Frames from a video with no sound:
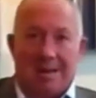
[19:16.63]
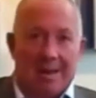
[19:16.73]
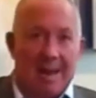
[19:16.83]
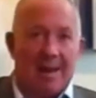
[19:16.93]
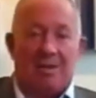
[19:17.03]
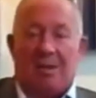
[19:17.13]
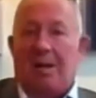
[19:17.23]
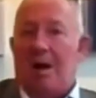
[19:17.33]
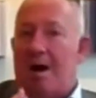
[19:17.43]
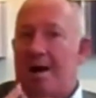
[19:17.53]
get to
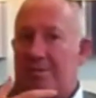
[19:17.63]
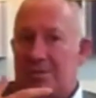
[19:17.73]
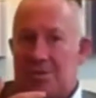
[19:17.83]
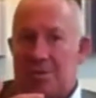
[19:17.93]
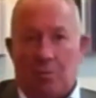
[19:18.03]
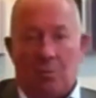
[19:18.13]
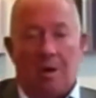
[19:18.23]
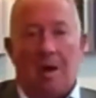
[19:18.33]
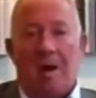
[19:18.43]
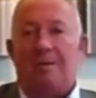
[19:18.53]
clients. Not all
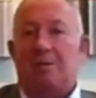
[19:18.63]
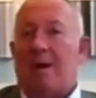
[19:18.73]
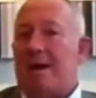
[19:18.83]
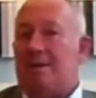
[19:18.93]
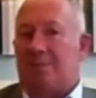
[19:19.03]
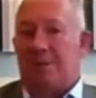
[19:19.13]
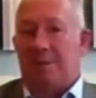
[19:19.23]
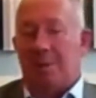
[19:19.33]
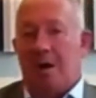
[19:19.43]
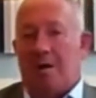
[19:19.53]
clients are active in
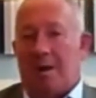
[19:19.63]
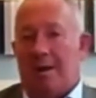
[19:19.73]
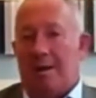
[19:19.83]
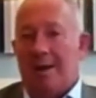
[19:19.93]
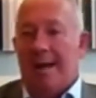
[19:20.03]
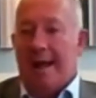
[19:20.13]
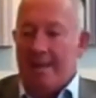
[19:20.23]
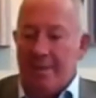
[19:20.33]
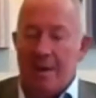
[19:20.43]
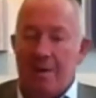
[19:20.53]
the market.
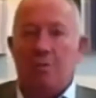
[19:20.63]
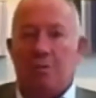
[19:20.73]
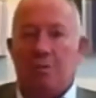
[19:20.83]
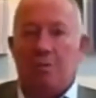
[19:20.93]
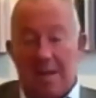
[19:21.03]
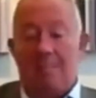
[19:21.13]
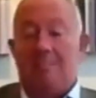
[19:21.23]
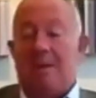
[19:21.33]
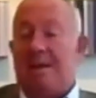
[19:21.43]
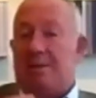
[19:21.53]
And then your
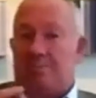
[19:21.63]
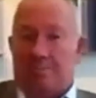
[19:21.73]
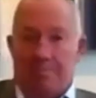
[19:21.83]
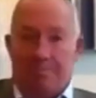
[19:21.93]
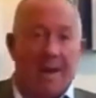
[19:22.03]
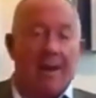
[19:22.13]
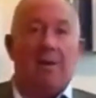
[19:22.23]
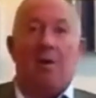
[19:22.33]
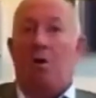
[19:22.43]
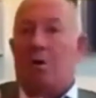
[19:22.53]
team needs bringing
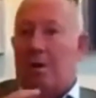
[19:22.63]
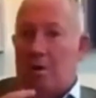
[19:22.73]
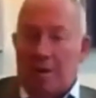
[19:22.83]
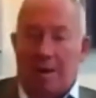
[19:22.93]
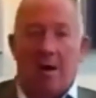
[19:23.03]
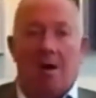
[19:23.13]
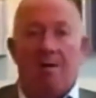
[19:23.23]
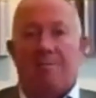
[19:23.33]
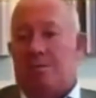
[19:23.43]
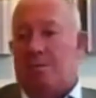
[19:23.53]
along and looking
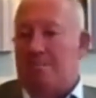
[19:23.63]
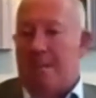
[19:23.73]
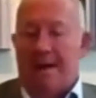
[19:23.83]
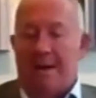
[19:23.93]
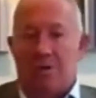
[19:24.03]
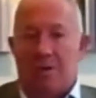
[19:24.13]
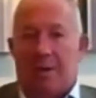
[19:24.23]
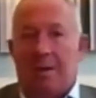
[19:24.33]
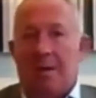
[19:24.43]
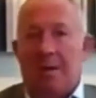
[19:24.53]
after and managing
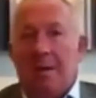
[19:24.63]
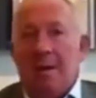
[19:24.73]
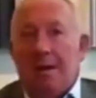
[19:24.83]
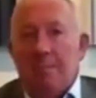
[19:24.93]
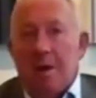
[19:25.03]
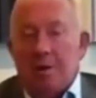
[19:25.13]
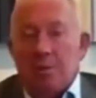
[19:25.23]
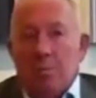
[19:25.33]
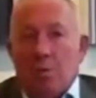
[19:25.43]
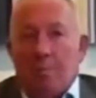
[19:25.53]
in a
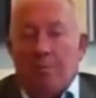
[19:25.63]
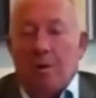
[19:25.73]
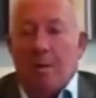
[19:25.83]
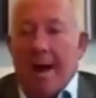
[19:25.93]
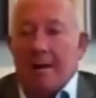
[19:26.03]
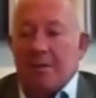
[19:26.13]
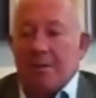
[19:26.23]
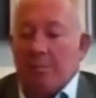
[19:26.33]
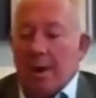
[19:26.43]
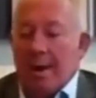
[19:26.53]
much more
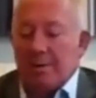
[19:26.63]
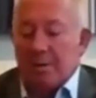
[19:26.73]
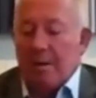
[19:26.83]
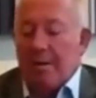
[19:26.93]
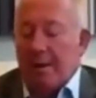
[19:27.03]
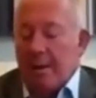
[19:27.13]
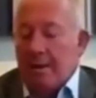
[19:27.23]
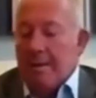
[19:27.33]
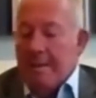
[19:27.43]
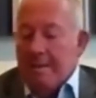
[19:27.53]
proactive way. So I think
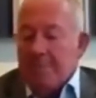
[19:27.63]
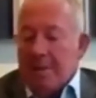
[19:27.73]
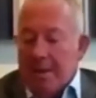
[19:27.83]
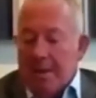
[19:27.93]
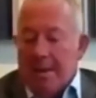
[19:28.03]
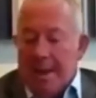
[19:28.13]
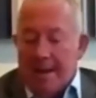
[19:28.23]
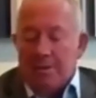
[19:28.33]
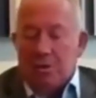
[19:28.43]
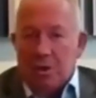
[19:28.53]
it
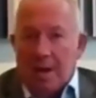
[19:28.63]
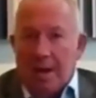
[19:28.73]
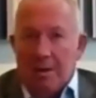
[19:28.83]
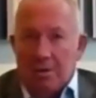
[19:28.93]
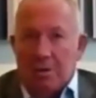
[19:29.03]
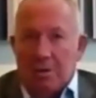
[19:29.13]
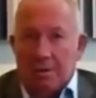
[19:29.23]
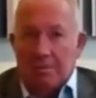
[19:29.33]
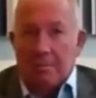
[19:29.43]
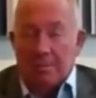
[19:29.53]
has changed